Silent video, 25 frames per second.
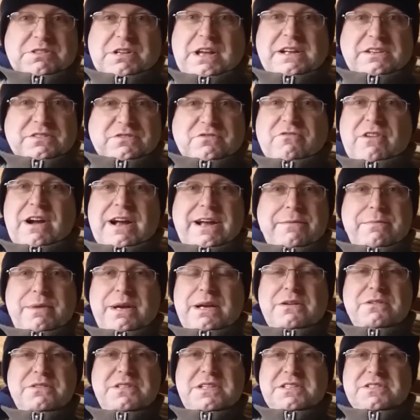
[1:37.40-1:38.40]
It's great
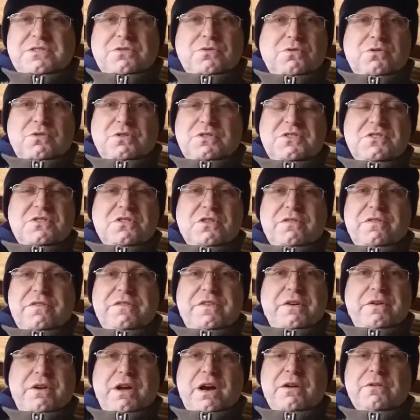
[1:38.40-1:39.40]
because it's all good stuff,
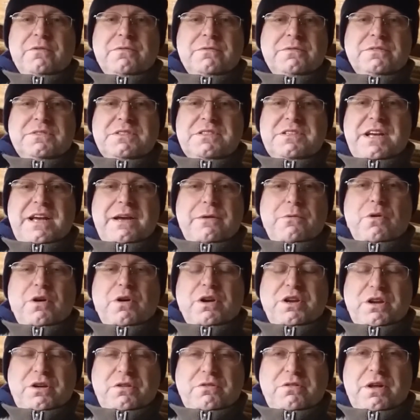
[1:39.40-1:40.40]
you know, to hear
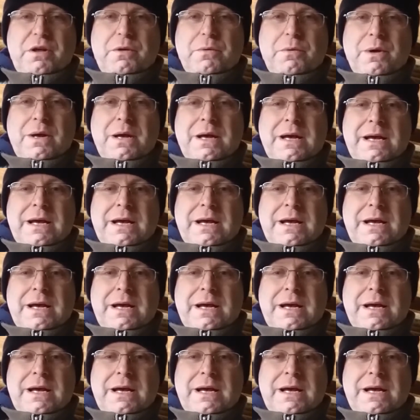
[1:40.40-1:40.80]
what you do